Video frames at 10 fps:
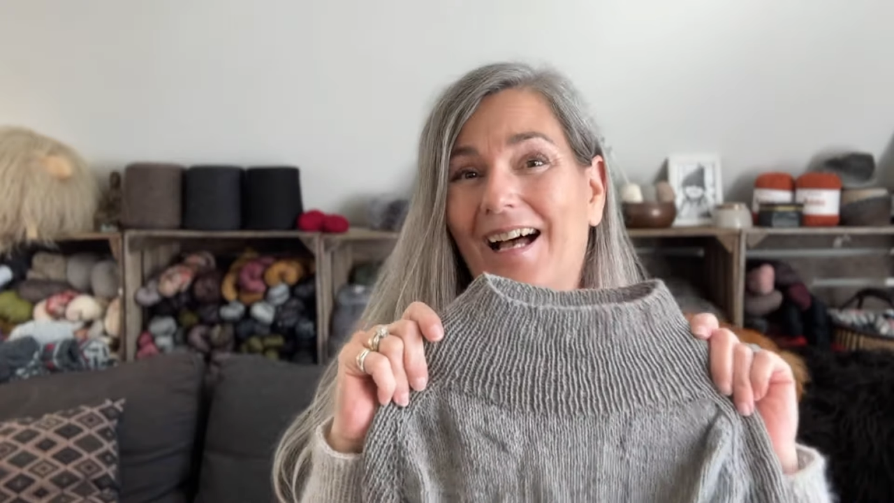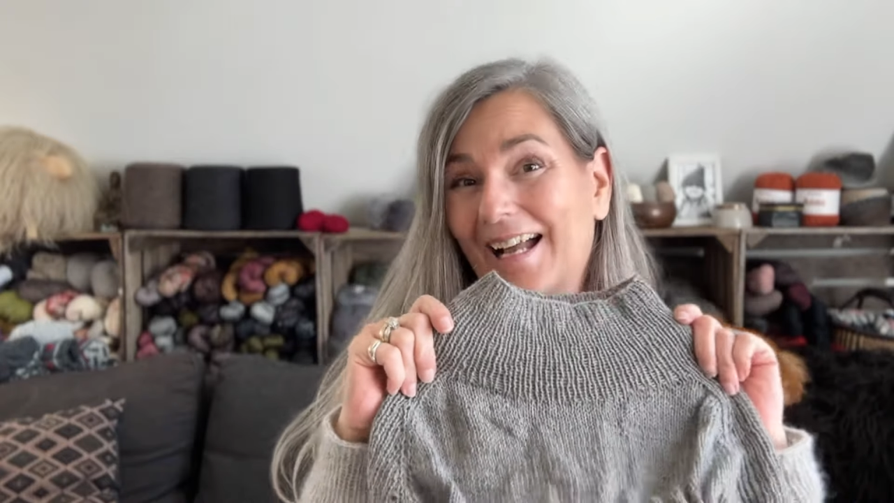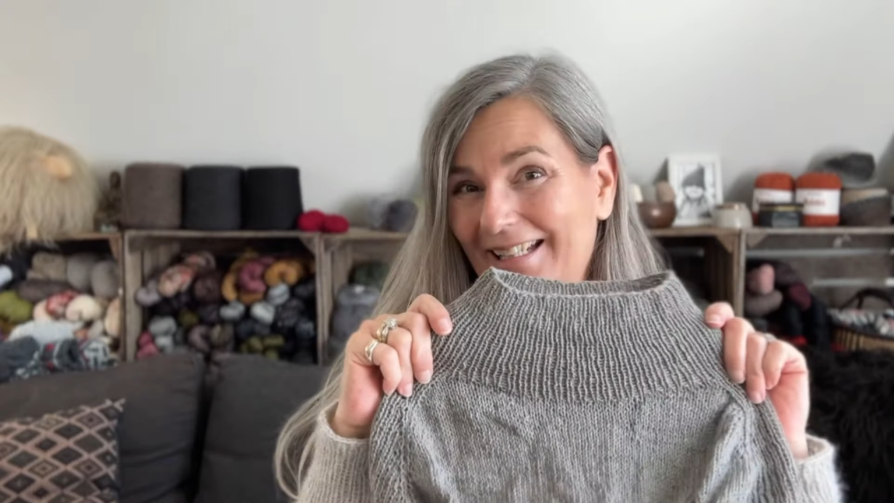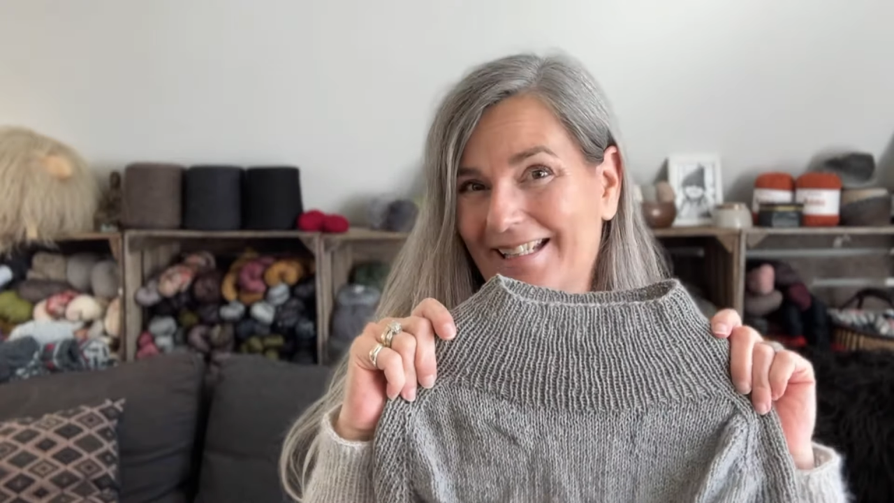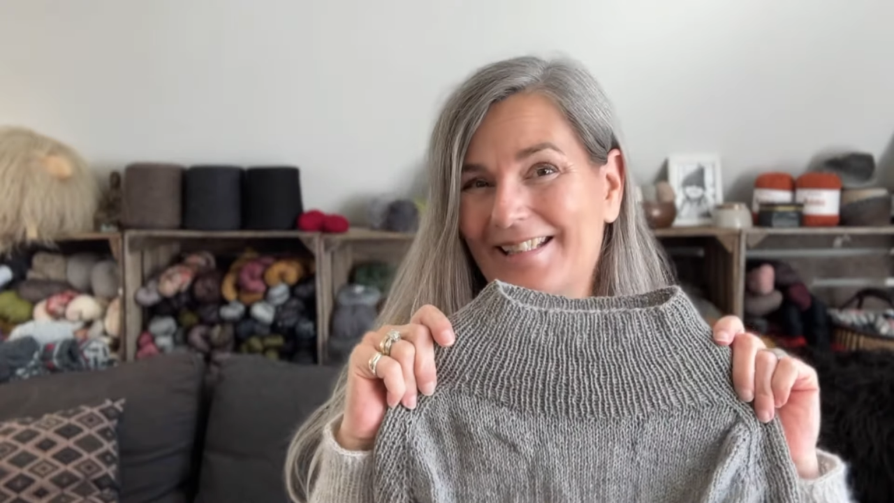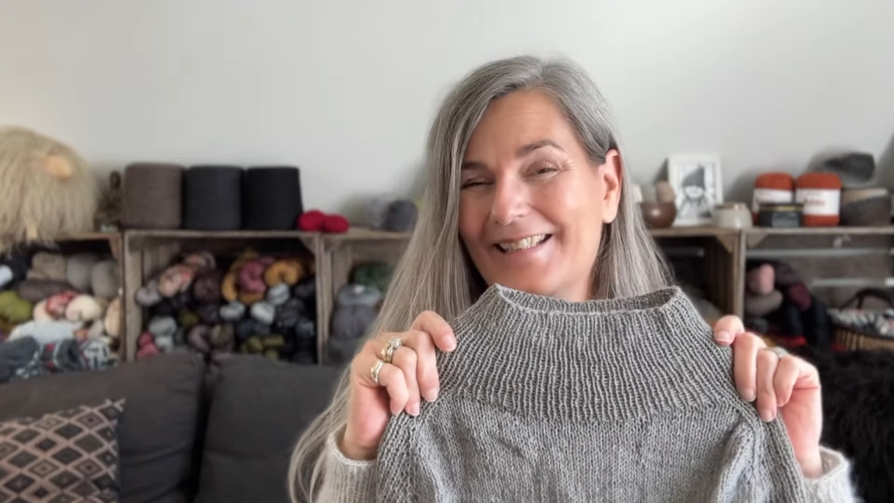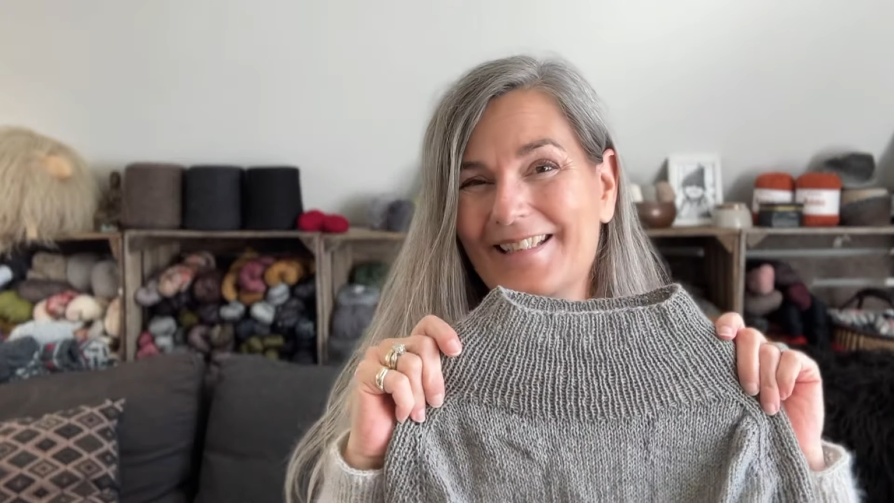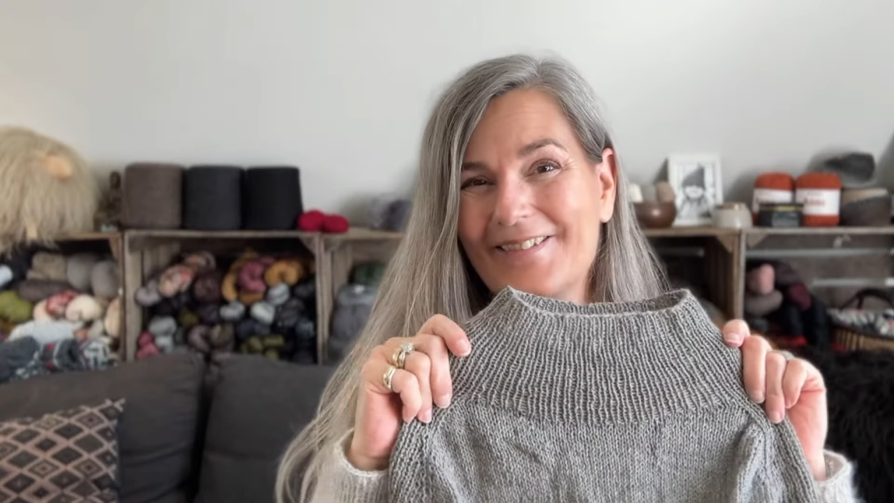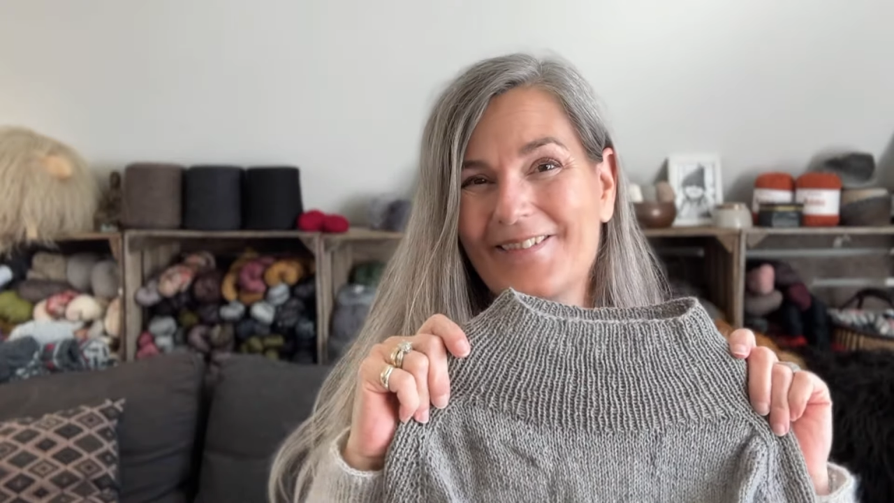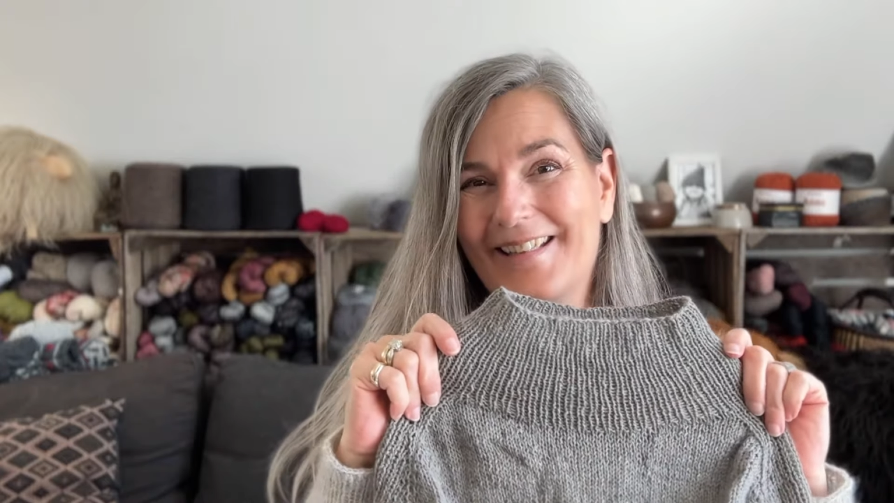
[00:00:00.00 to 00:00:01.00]
I need to
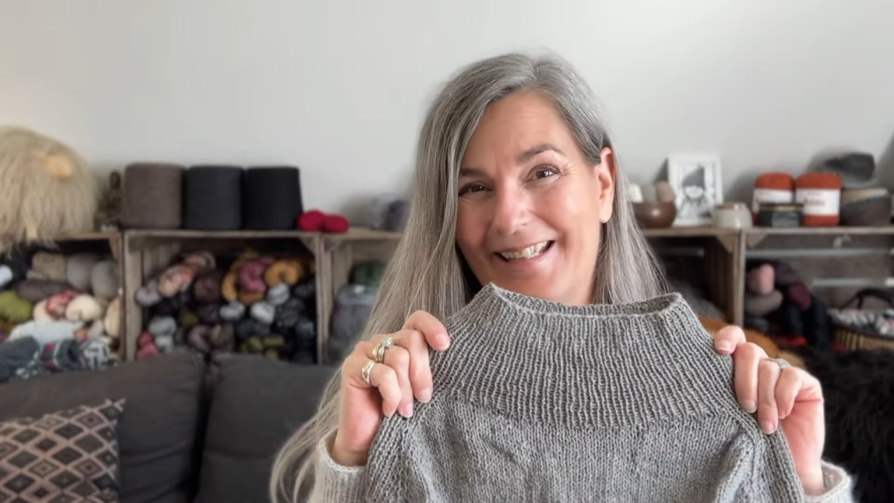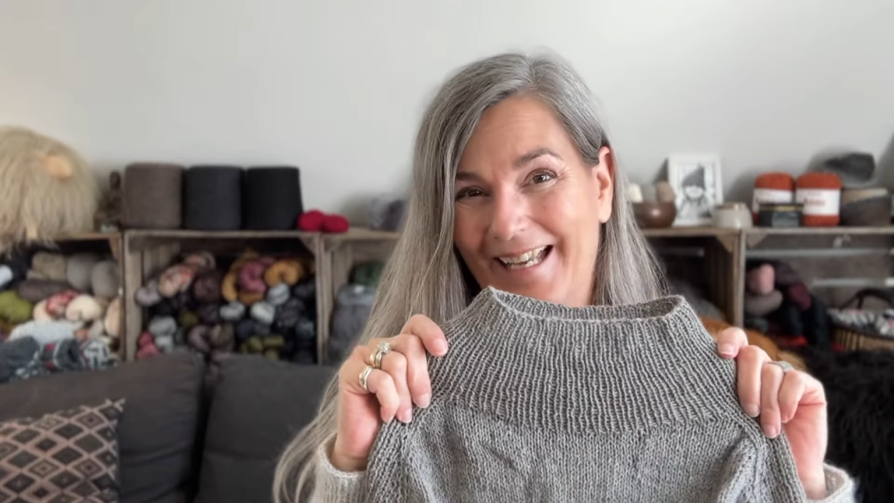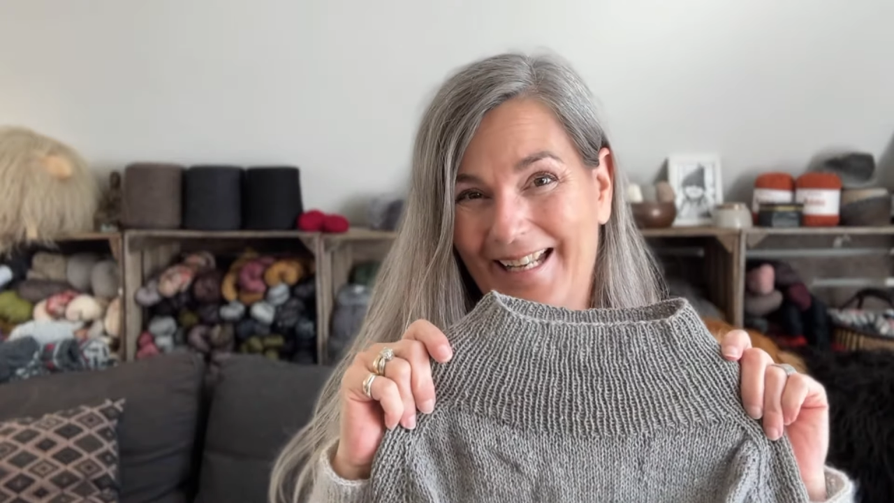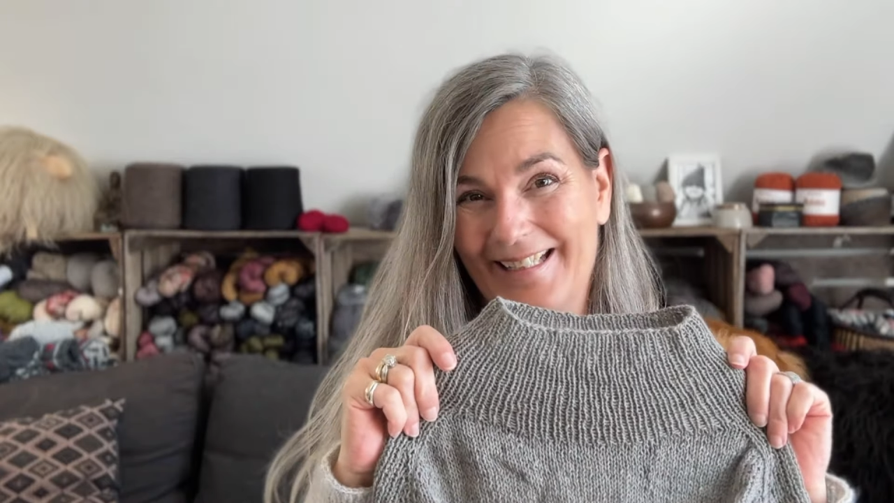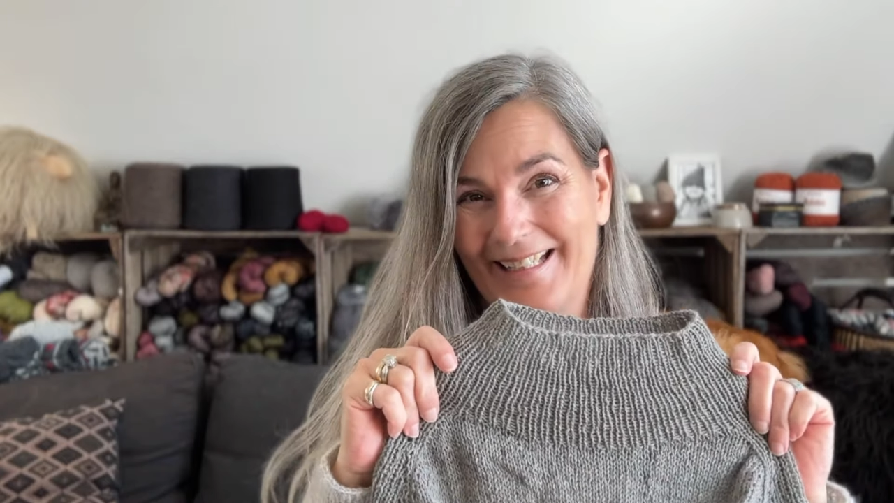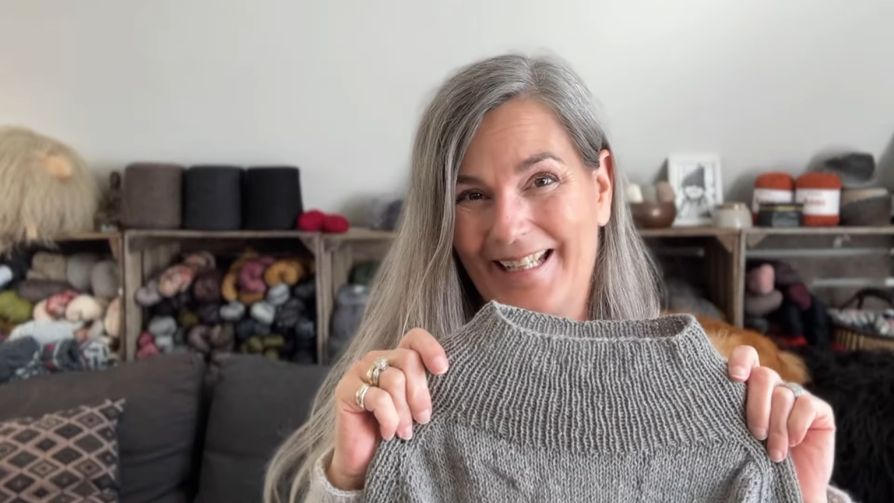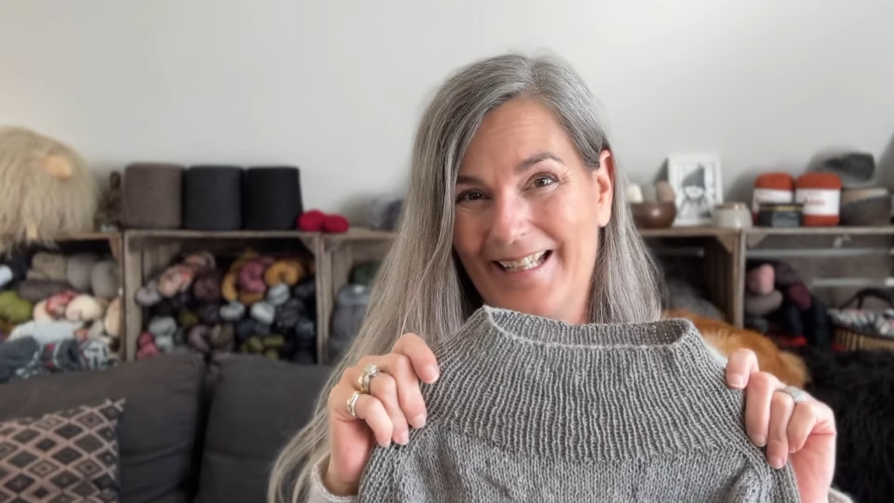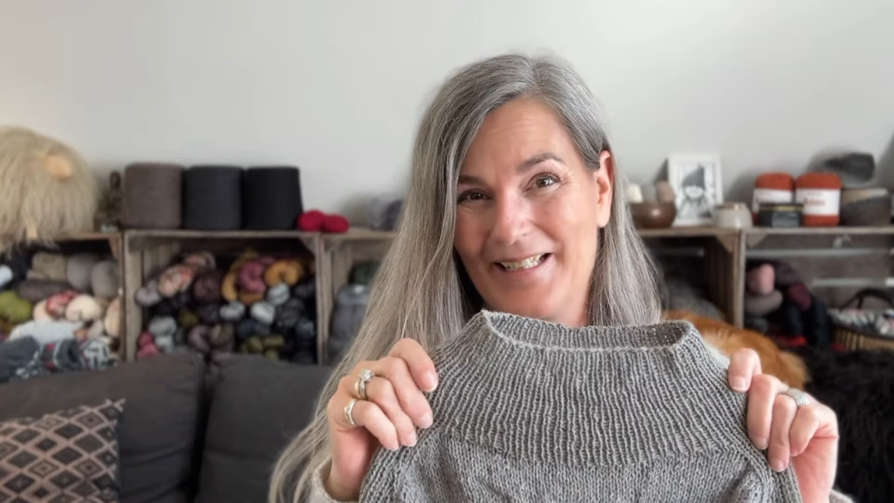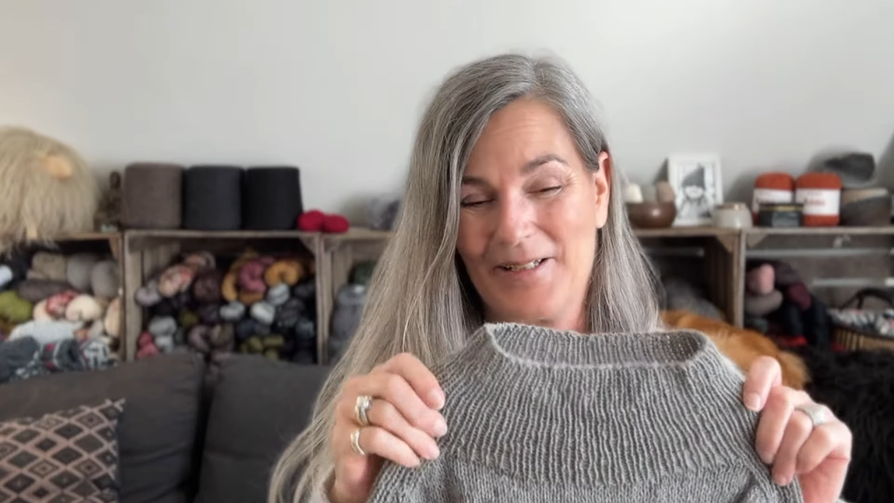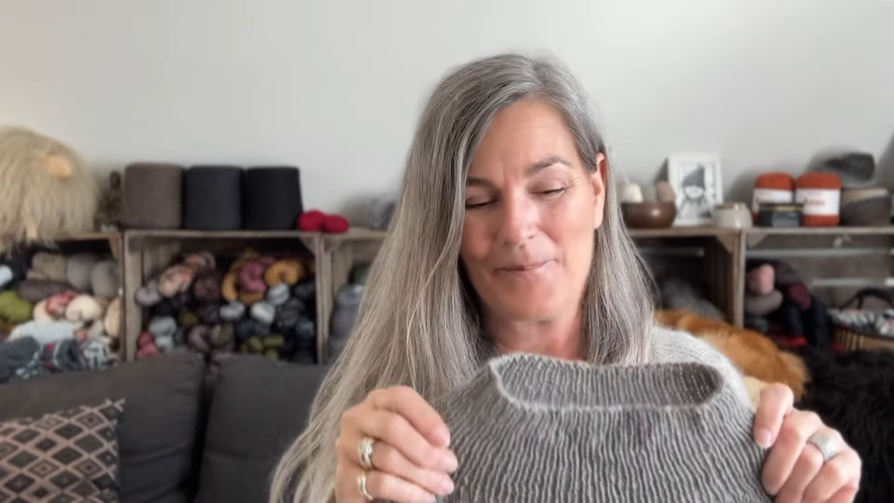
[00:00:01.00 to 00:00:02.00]
do that
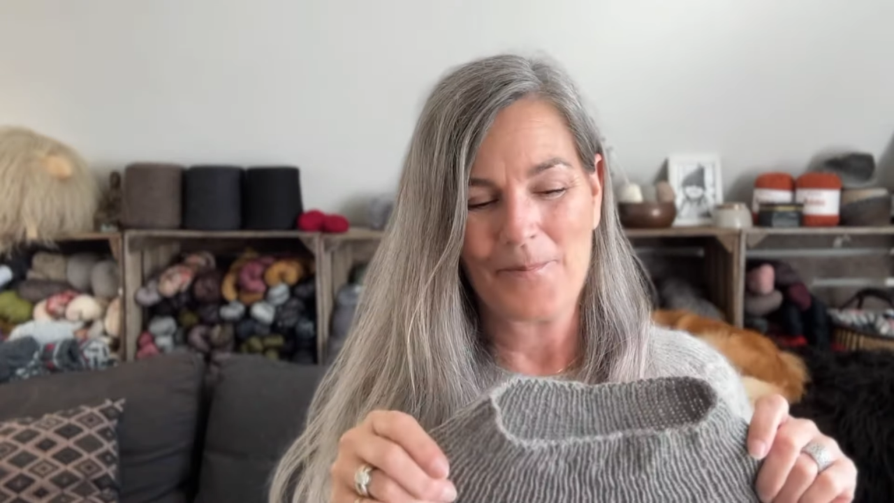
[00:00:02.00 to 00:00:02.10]
again.